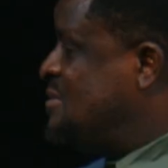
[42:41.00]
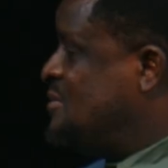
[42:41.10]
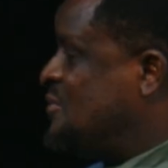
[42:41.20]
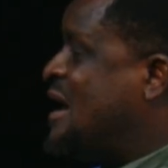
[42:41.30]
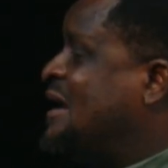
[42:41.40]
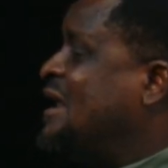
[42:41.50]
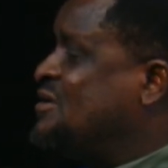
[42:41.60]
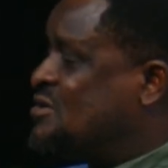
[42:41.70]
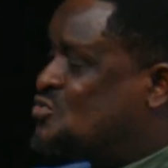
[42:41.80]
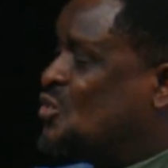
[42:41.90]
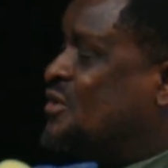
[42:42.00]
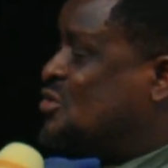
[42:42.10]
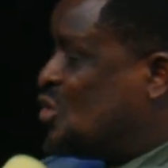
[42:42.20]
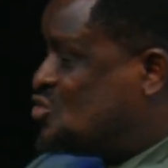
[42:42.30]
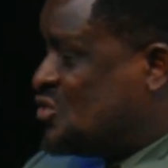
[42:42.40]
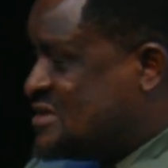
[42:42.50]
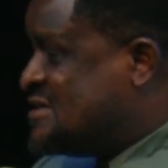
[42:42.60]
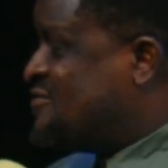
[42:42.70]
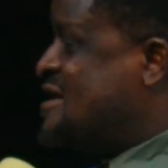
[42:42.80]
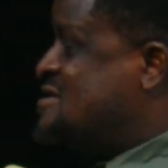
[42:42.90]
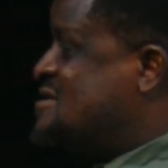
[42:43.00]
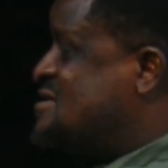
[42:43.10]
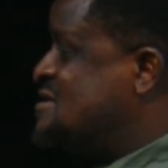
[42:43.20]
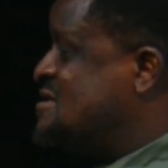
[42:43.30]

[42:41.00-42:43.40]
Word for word: we allowed him to return to his devices.